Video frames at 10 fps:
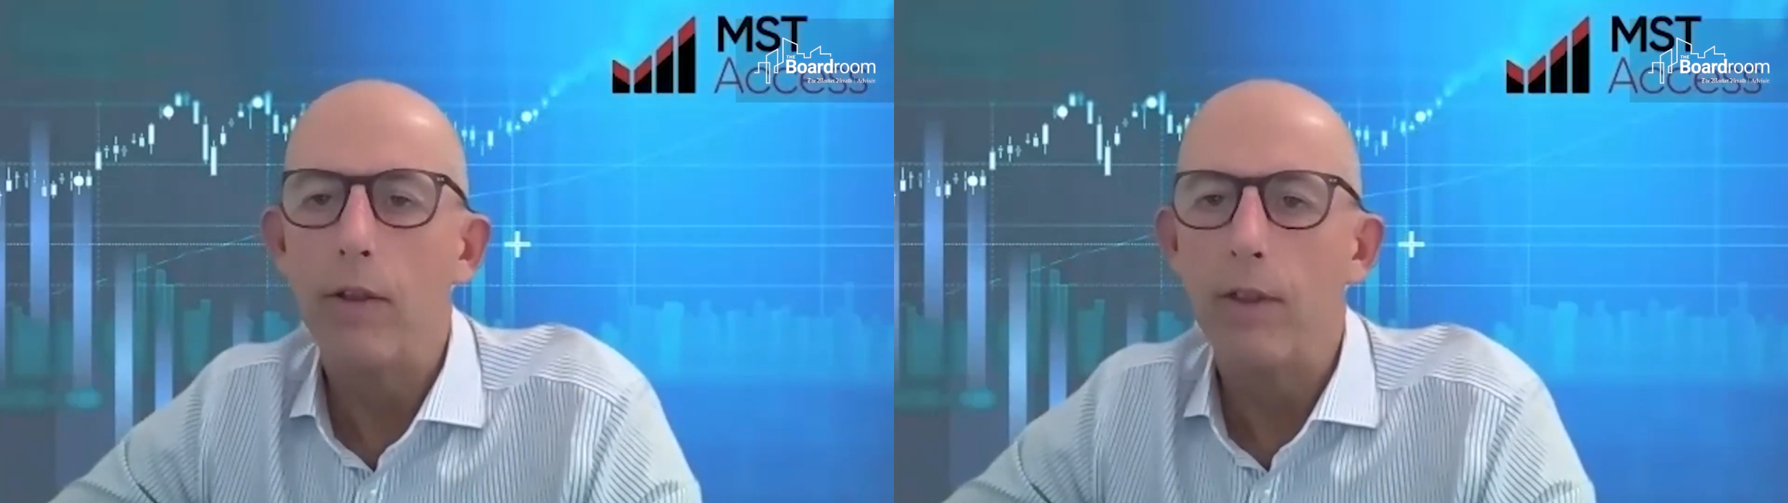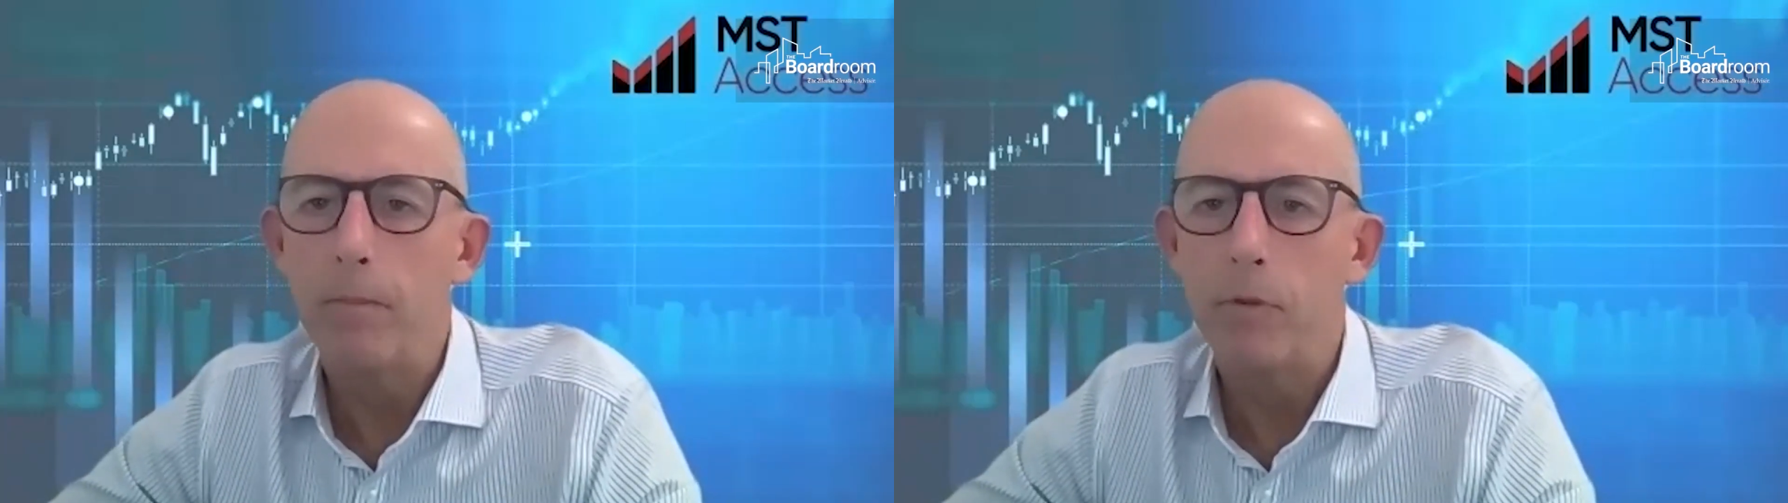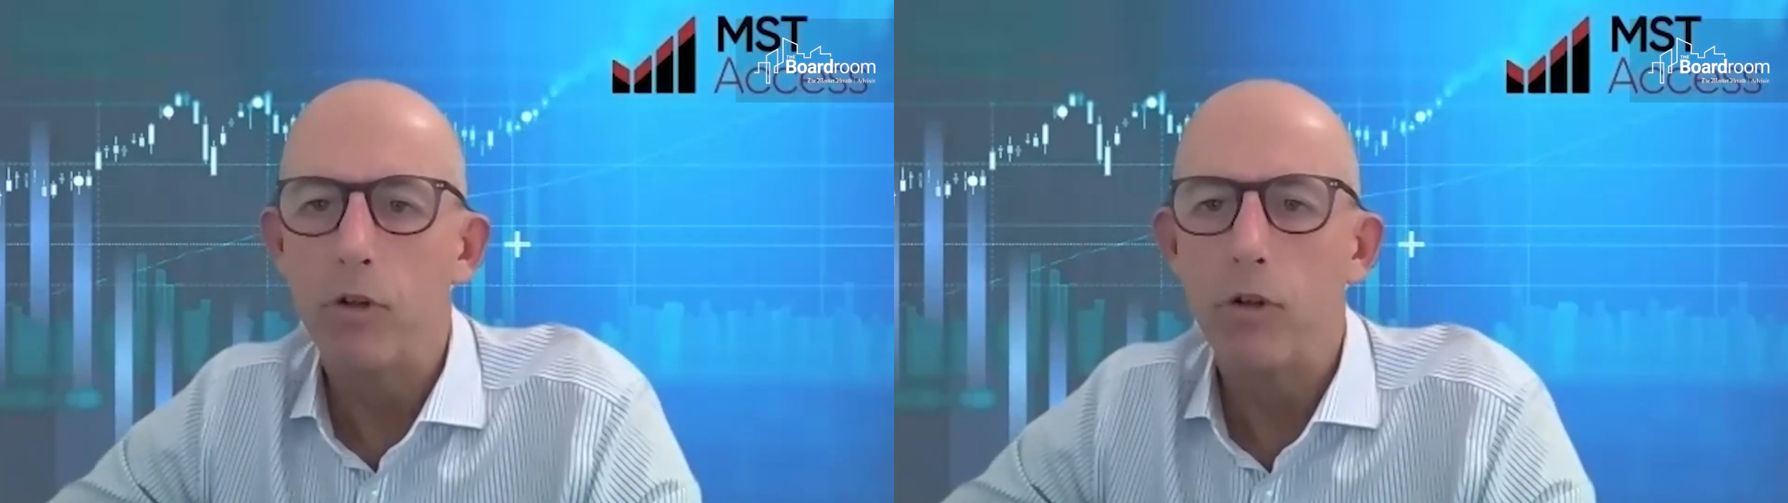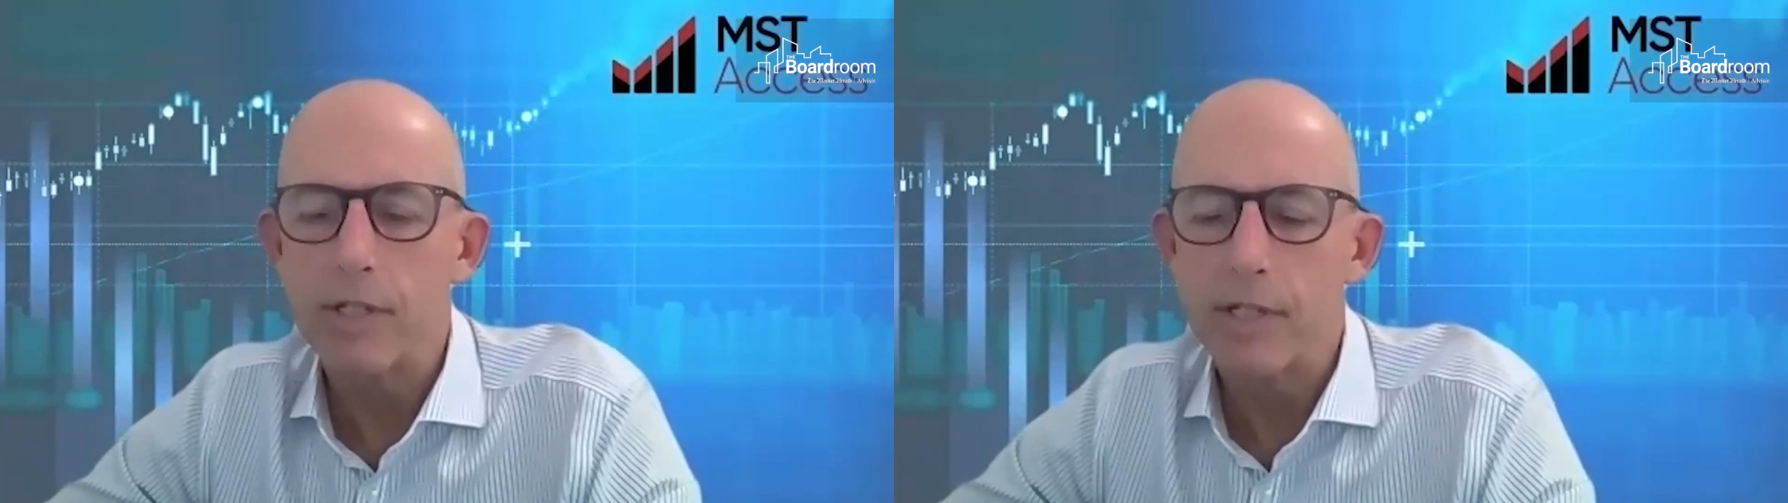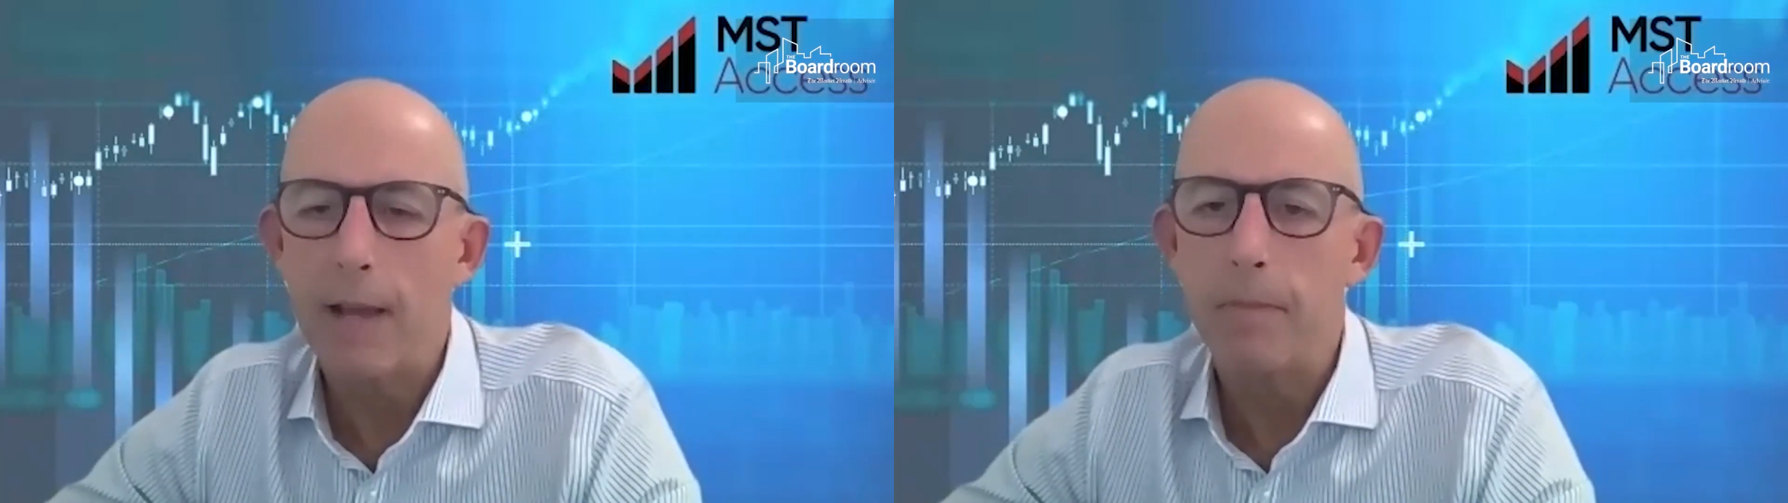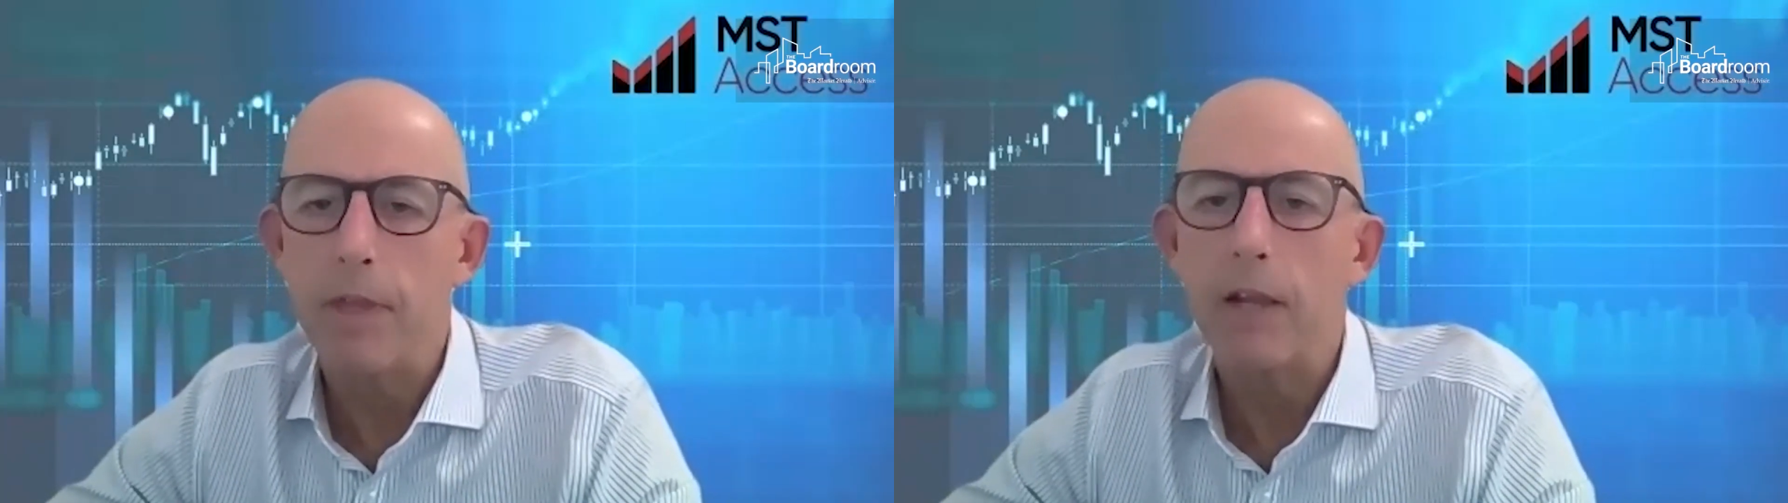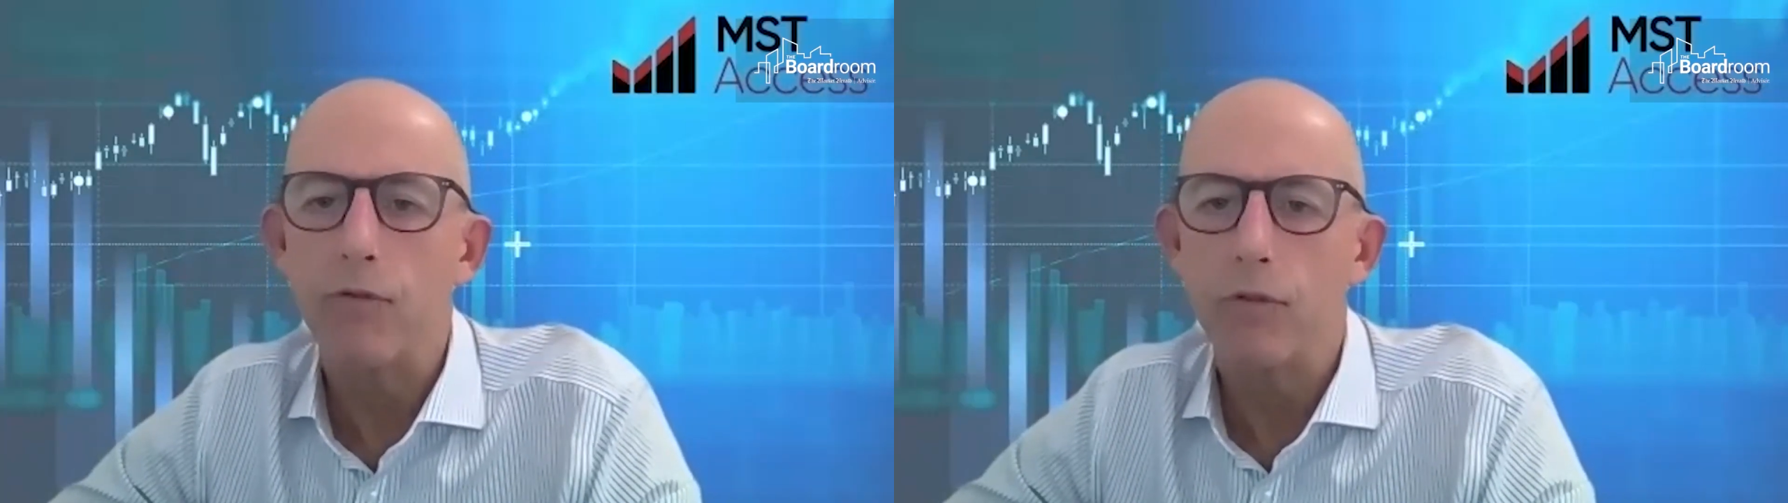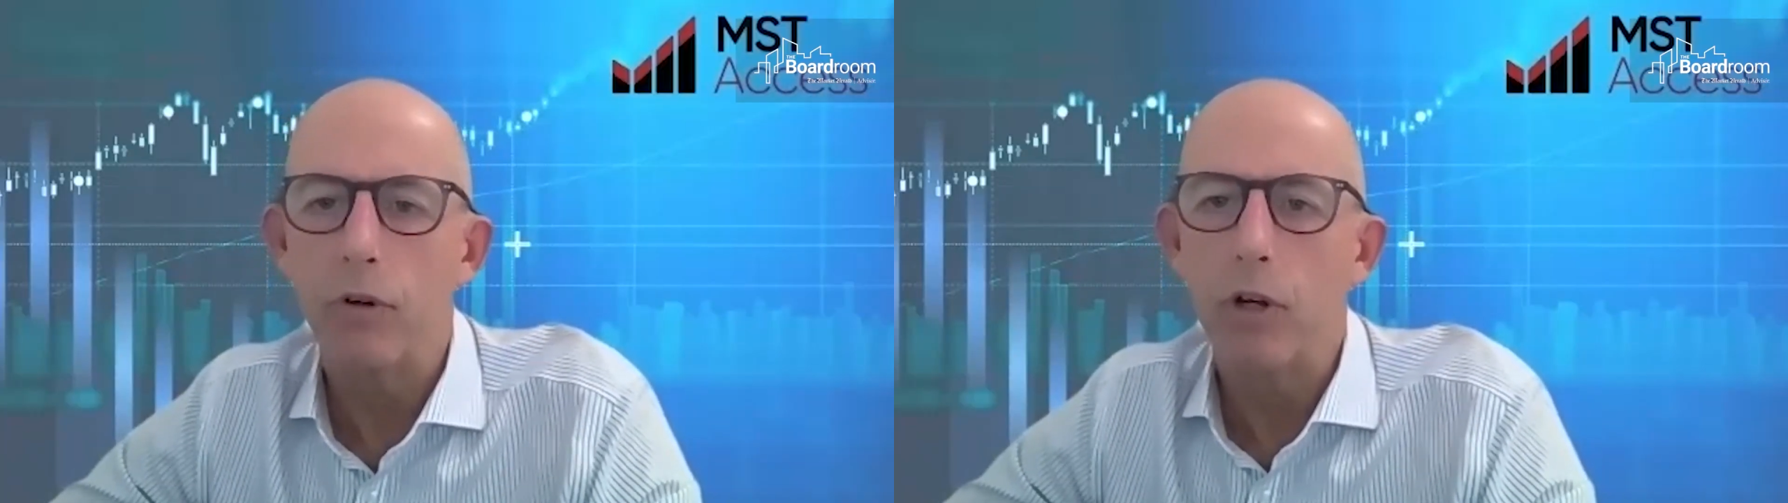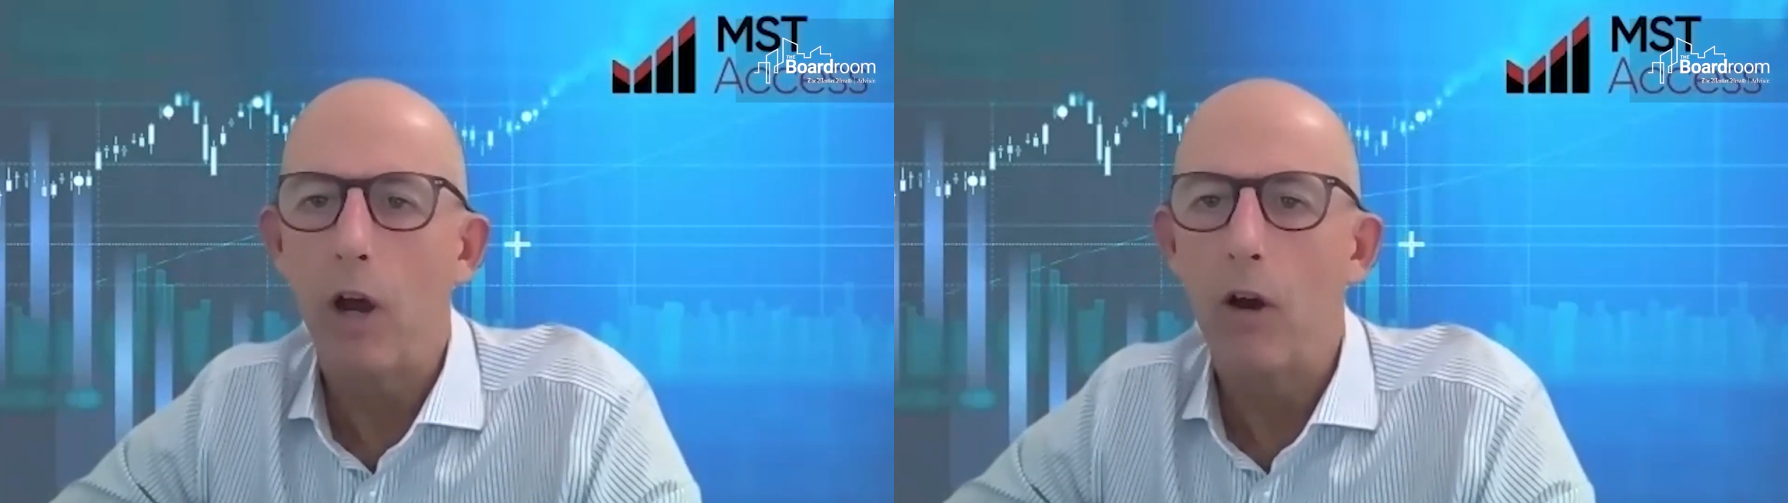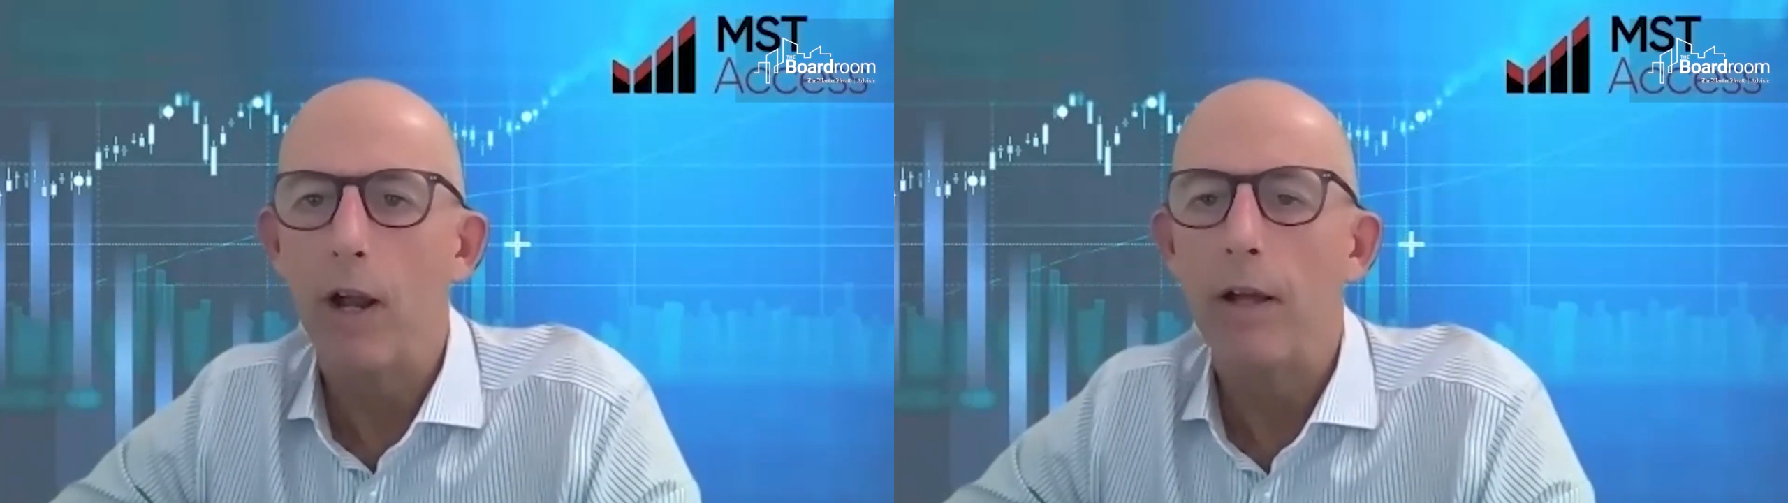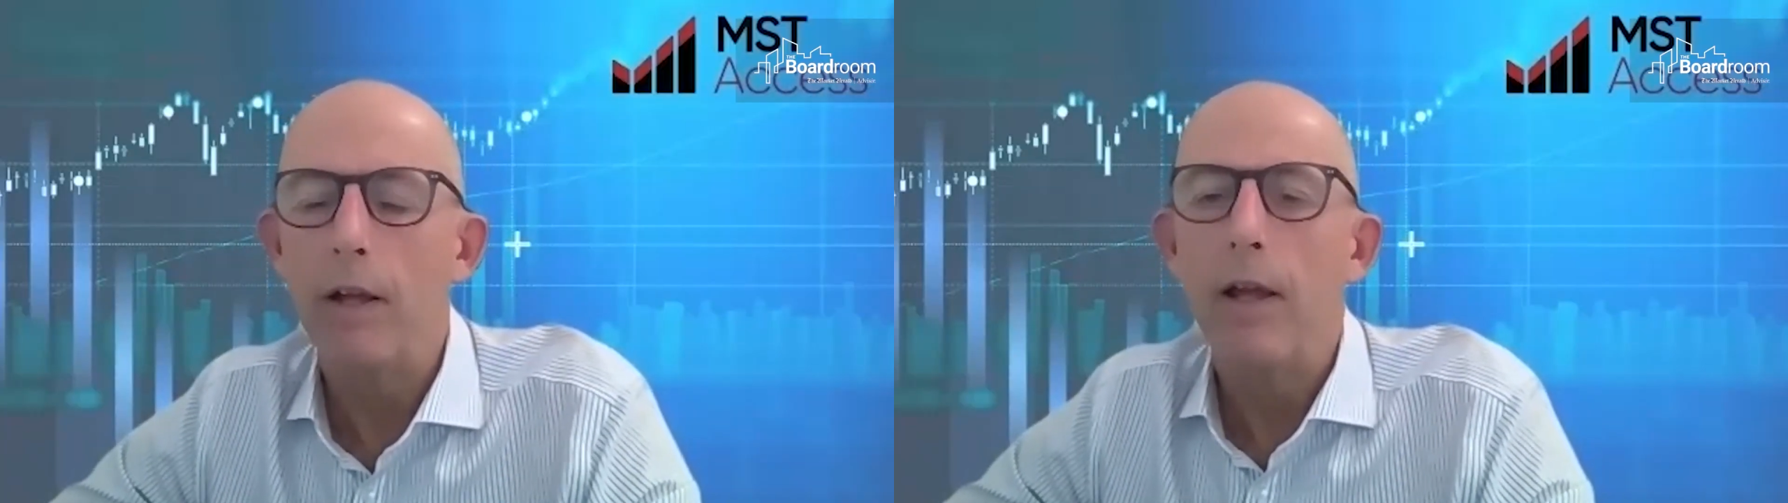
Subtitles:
them to do the same thing for ORCODA